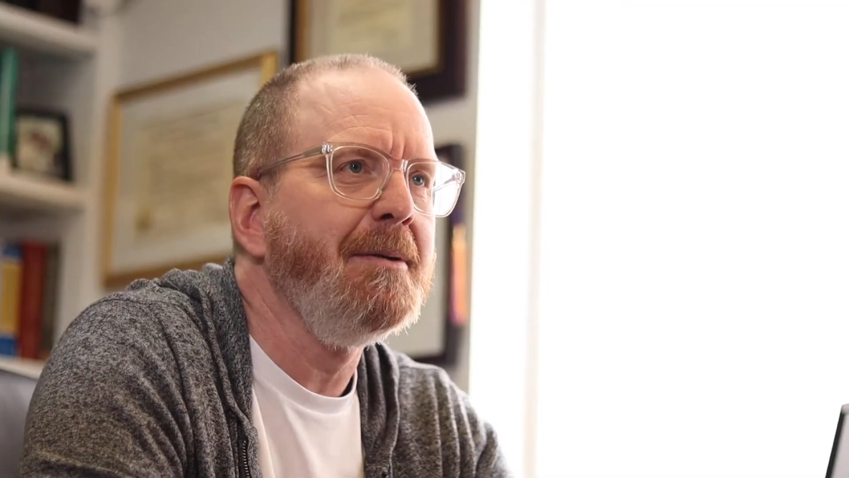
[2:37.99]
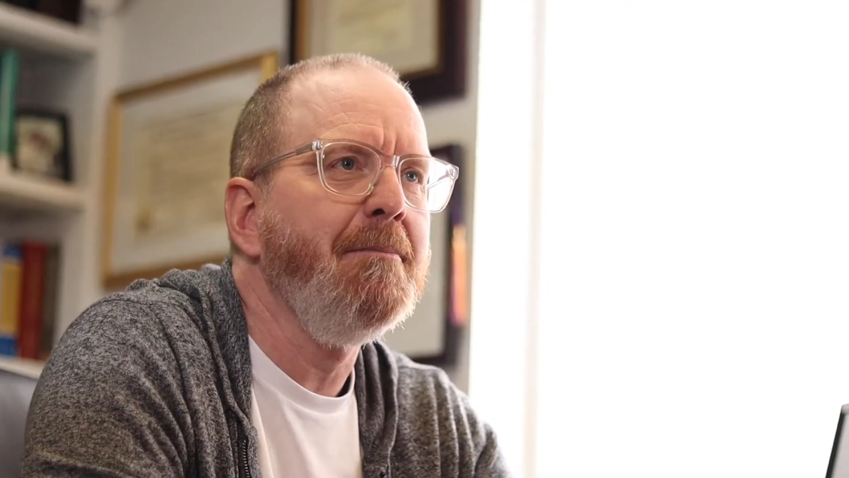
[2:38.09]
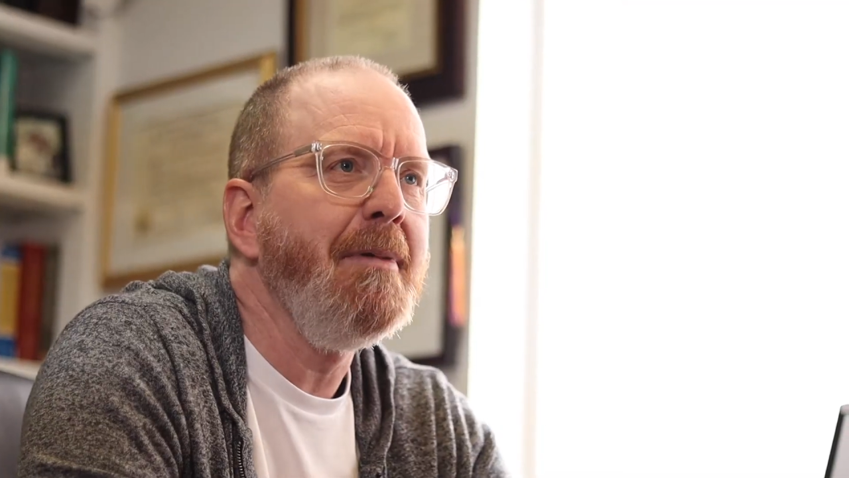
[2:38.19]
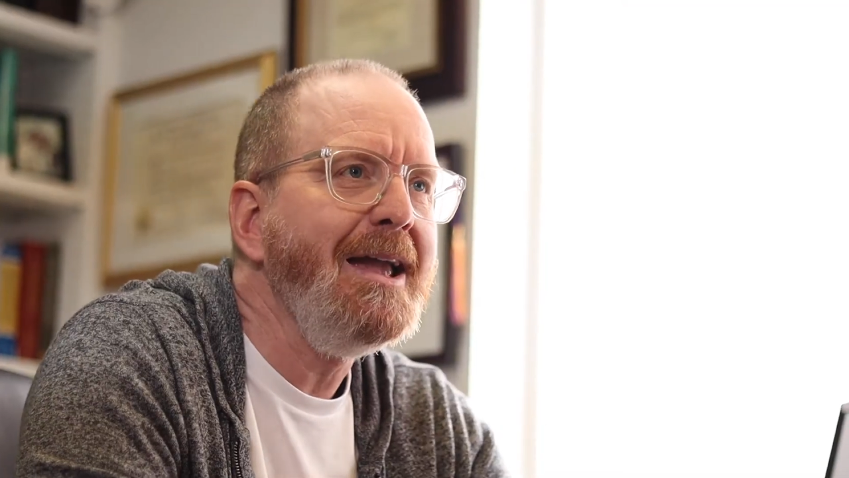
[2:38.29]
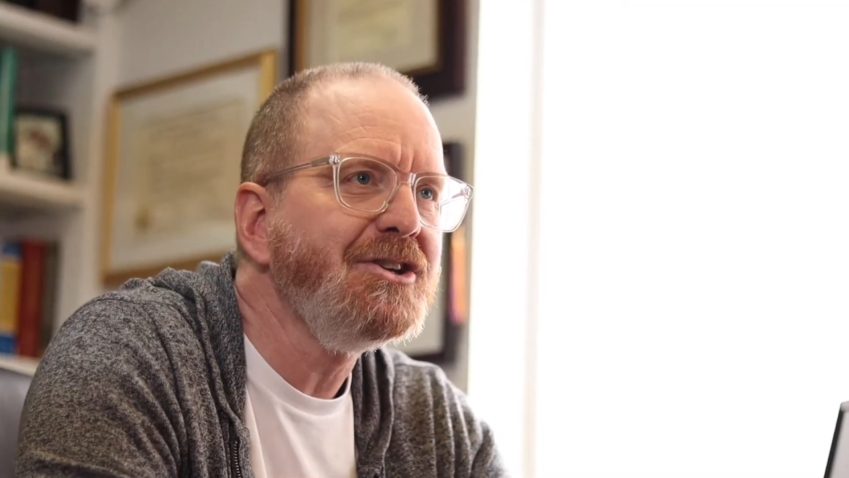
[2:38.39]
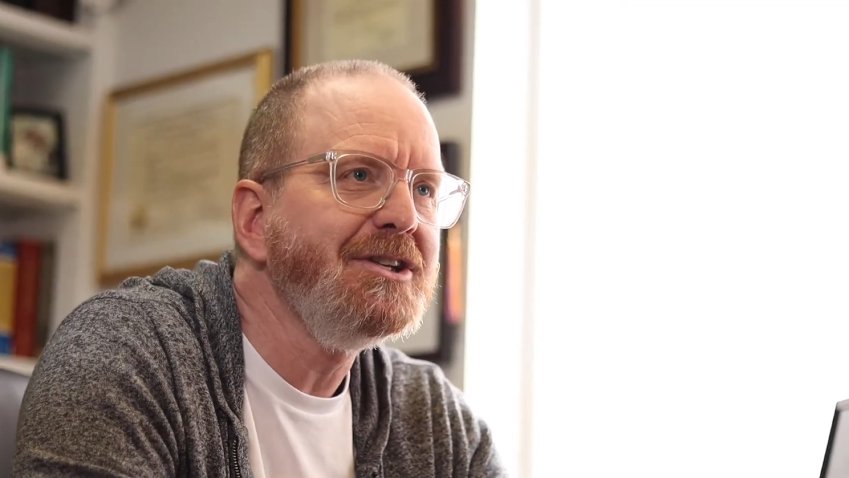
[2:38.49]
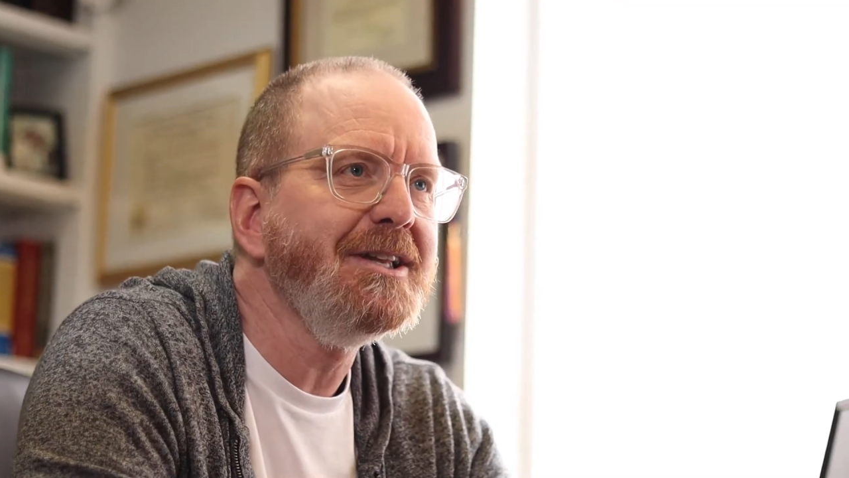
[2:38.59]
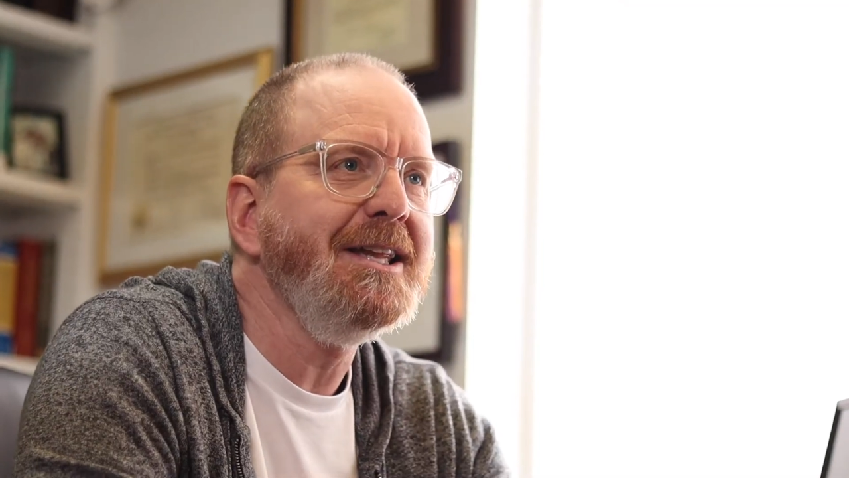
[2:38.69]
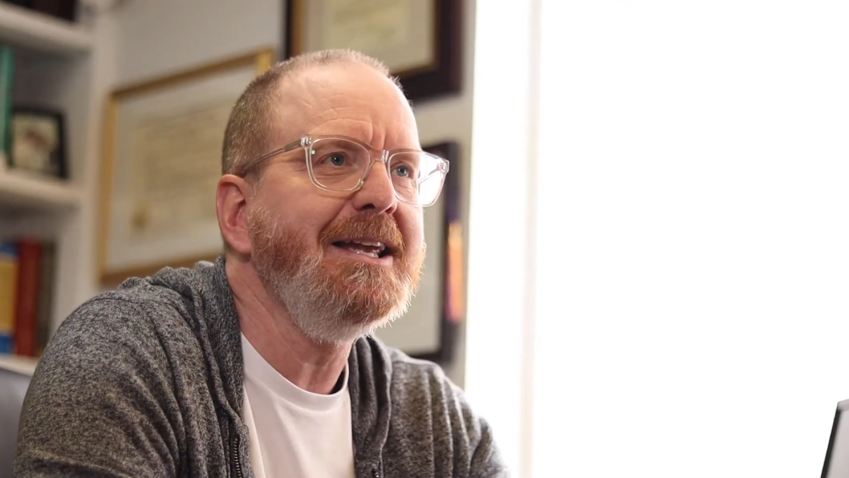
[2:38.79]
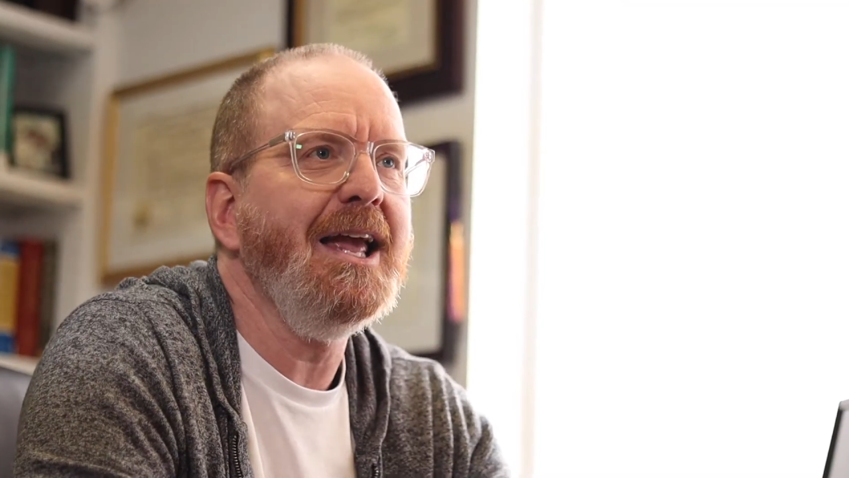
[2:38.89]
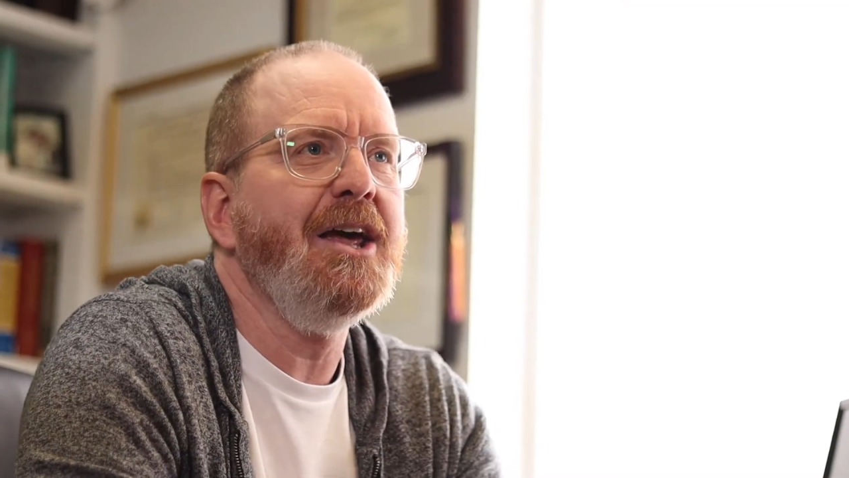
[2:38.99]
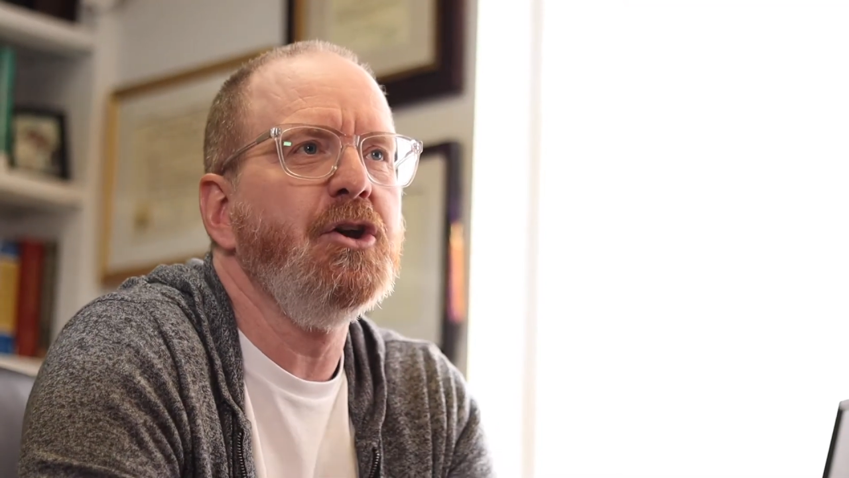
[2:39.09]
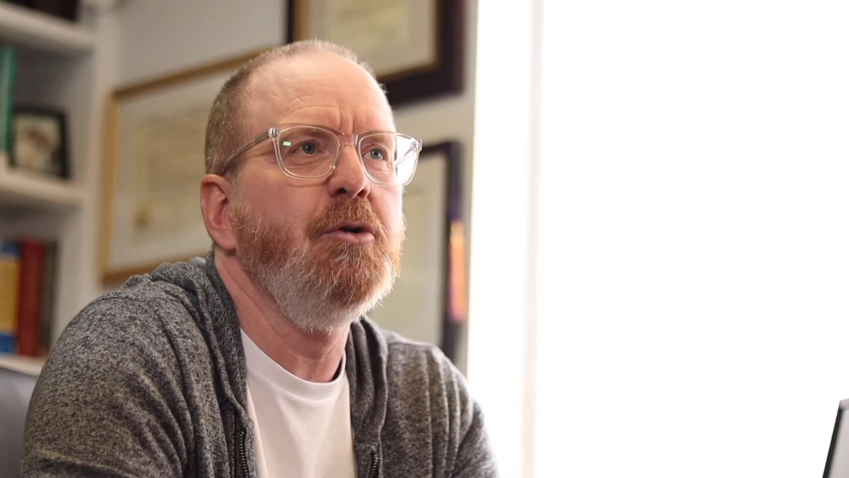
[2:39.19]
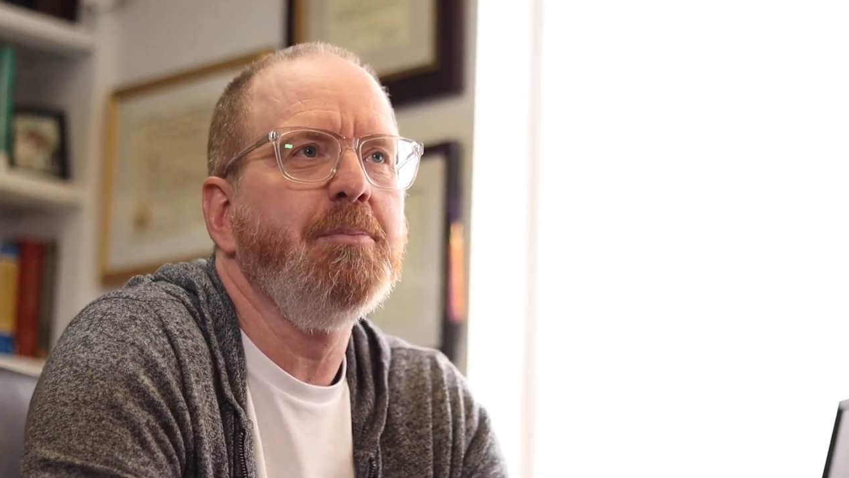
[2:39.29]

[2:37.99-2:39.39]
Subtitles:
amazingly, and who